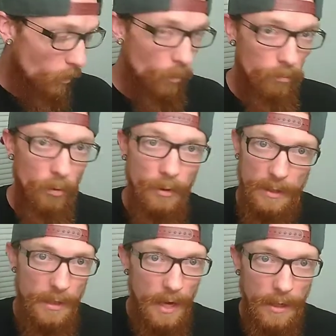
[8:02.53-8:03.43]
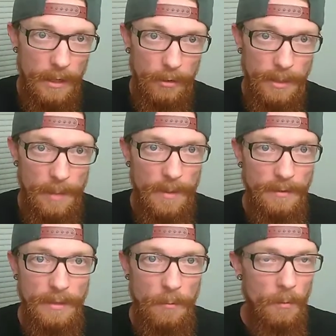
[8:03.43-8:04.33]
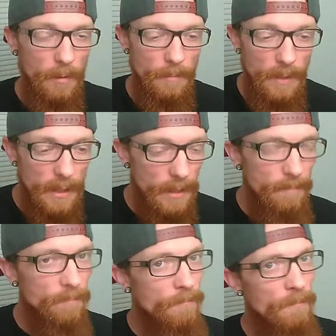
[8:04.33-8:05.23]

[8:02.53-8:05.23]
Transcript: Re did not irritate my skin one bit.